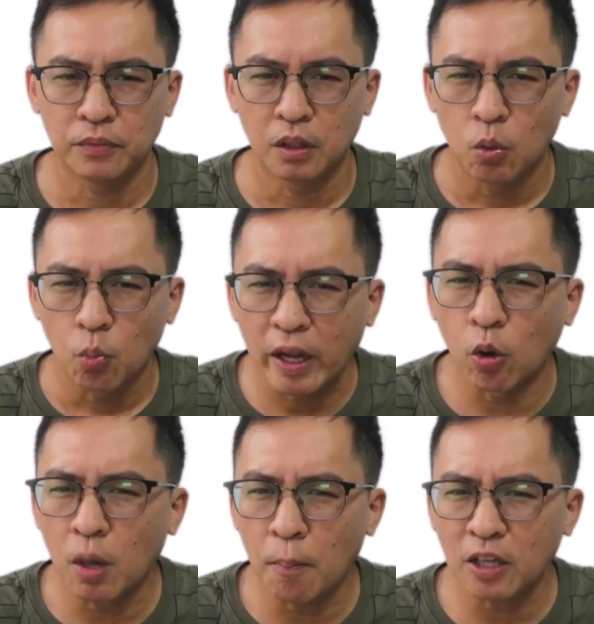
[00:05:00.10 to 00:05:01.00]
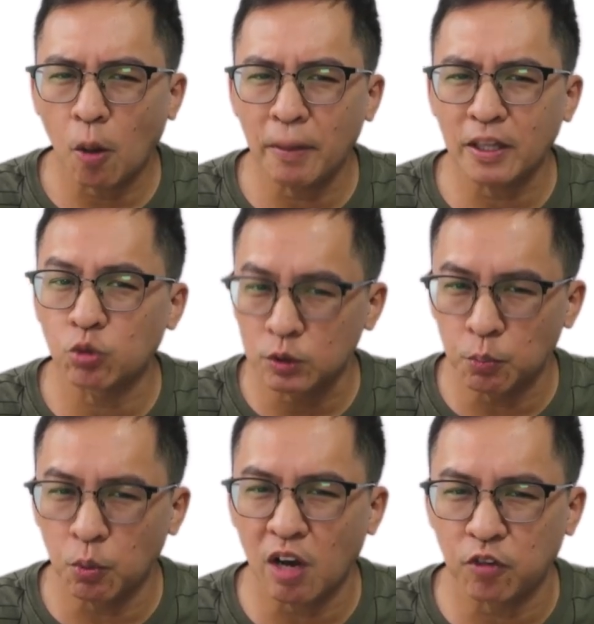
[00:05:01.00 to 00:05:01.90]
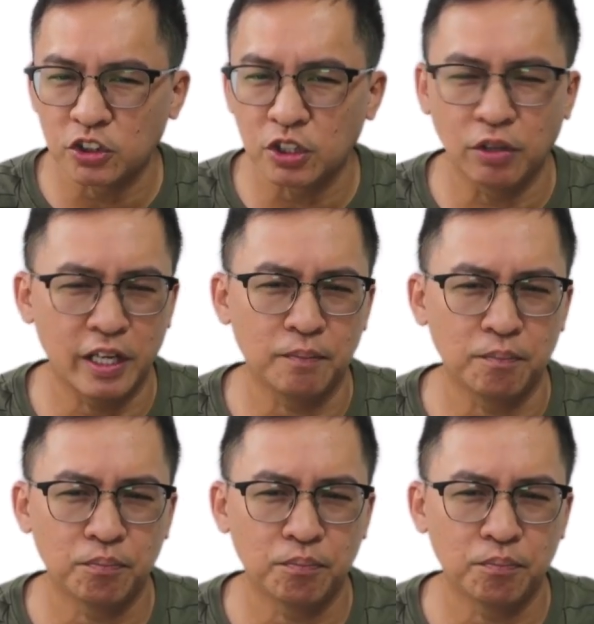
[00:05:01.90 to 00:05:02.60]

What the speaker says: When Golden Mile Complex was put up for sale again,